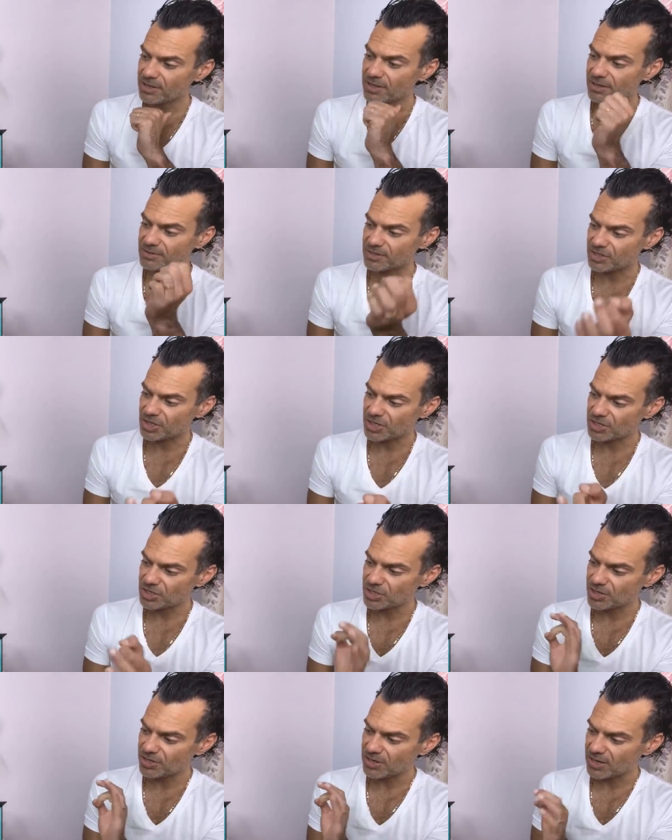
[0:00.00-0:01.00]
there's a
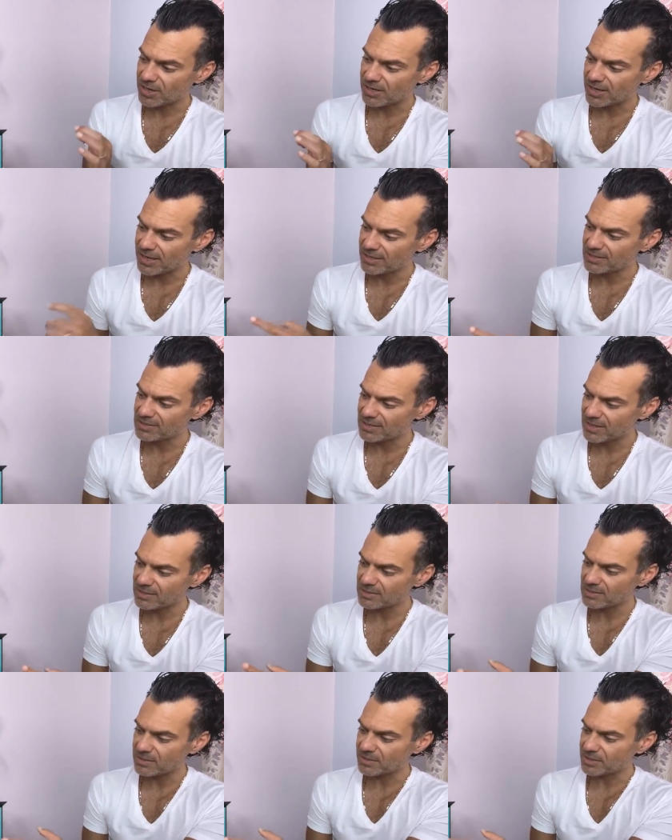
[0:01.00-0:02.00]
ginger, an
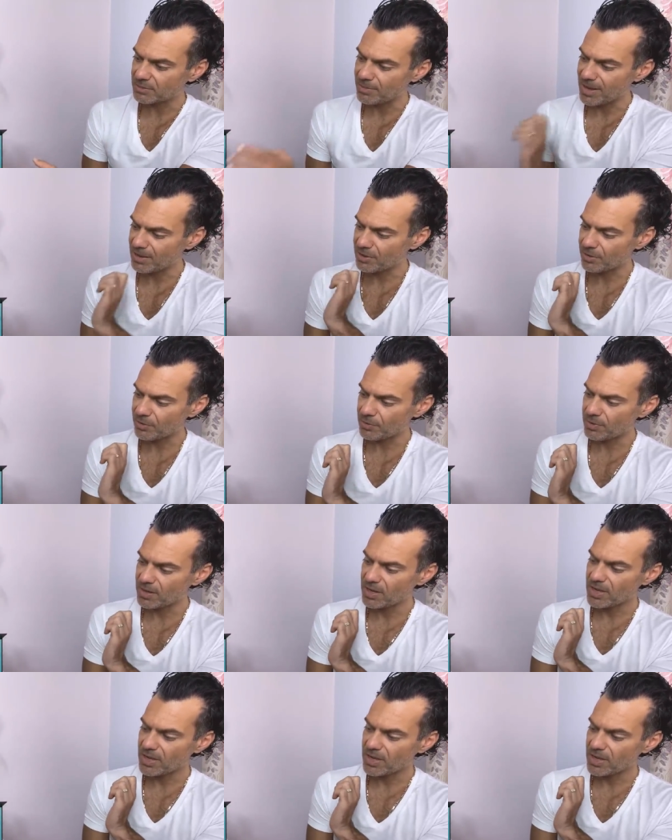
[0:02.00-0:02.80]
incense, a tobacco,